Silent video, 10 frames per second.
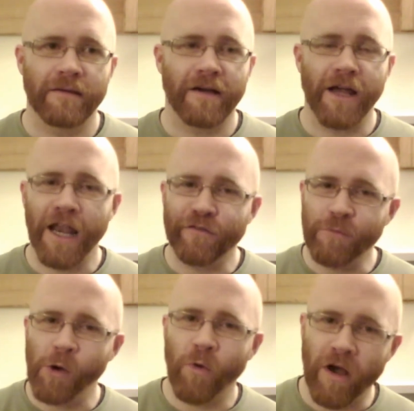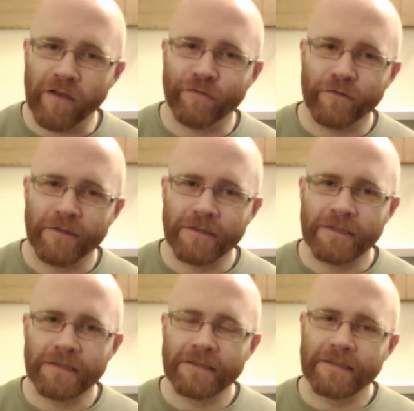I love my wife,
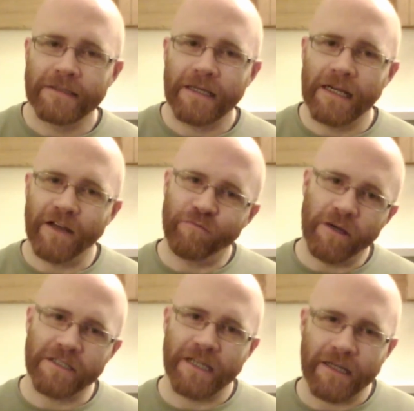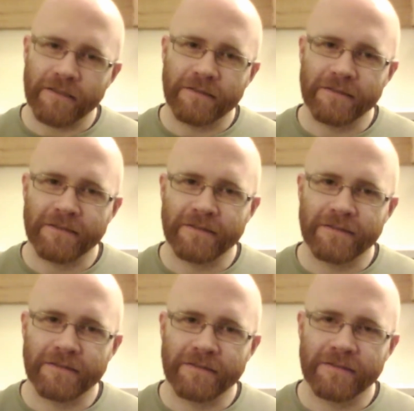I love my son,
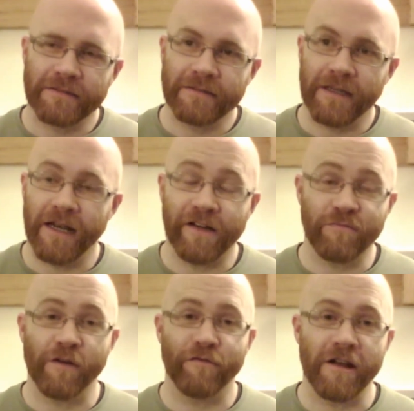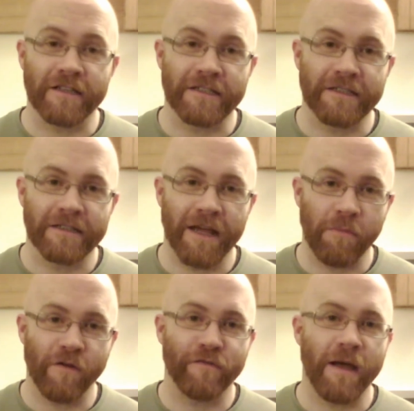I love my friends and
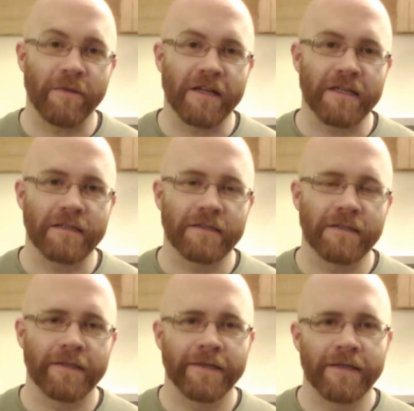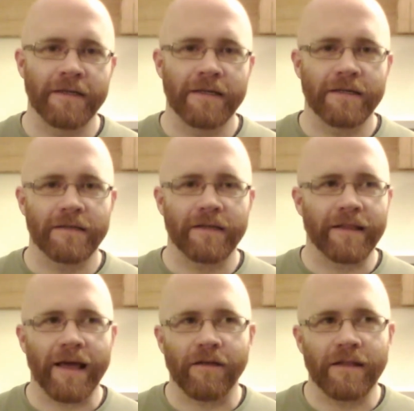my family.
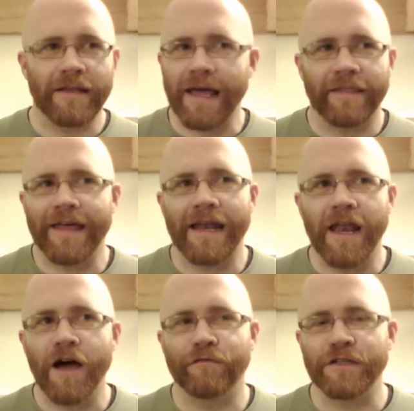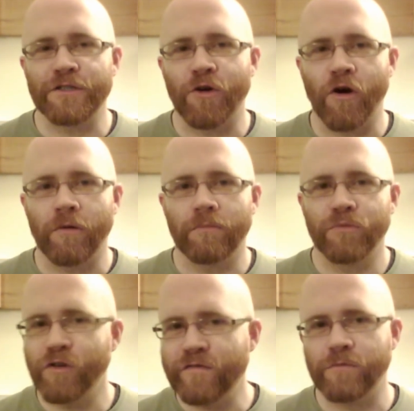Now, that love is not
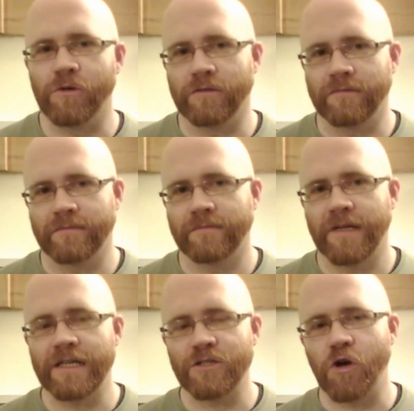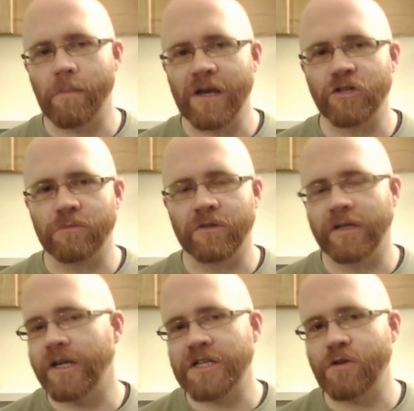provable, it's not measurable,
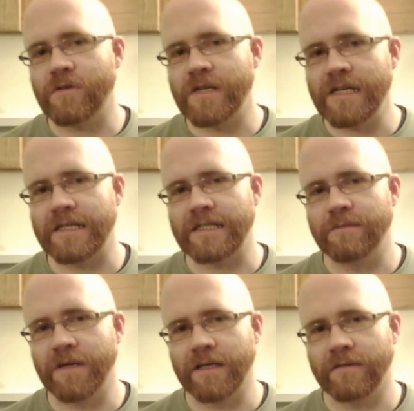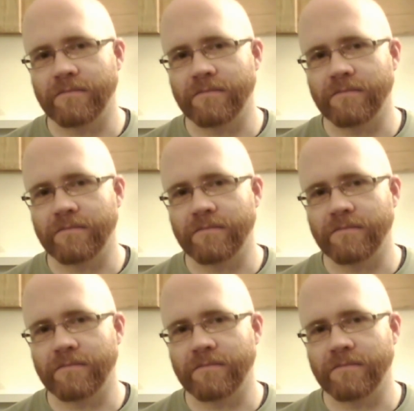and I don't need it to be.